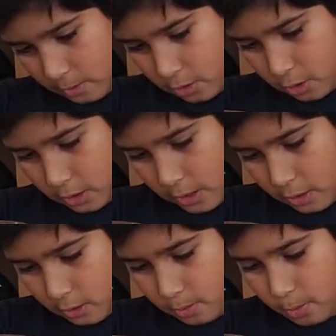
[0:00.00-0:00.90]
push it
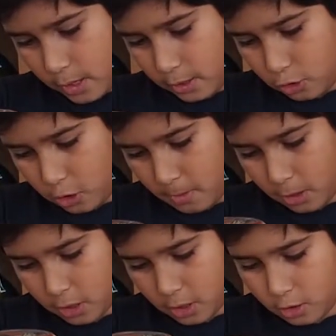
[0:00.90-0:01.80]
out, not putting too
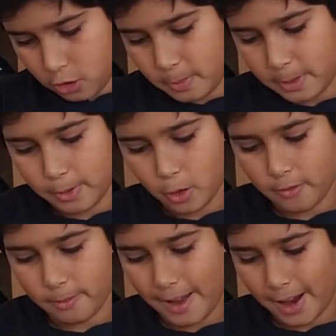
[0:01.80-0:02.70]
much in because it'll be a bit
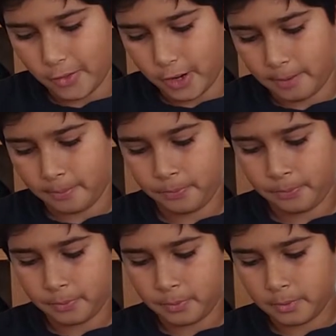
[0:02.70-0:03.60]
overpowering.
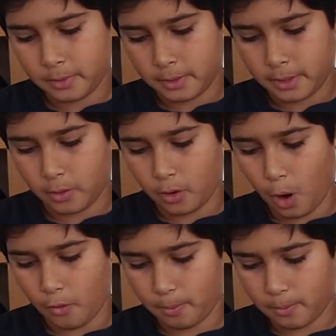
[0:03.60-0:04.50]
You
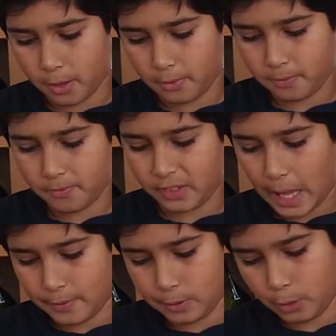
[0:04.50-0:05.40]
know, the
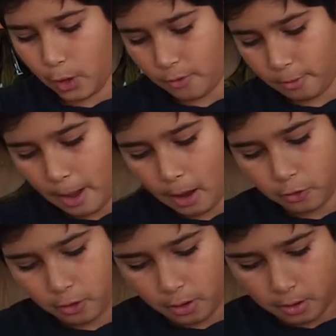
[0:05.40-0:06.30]
flavours will overpower
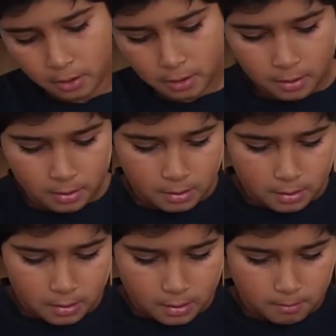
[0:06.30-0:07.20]

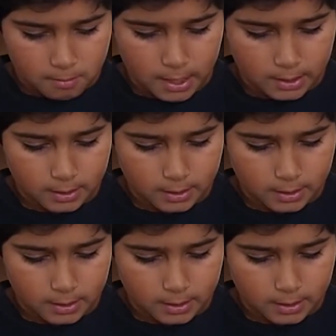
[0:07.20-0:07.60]
the meat.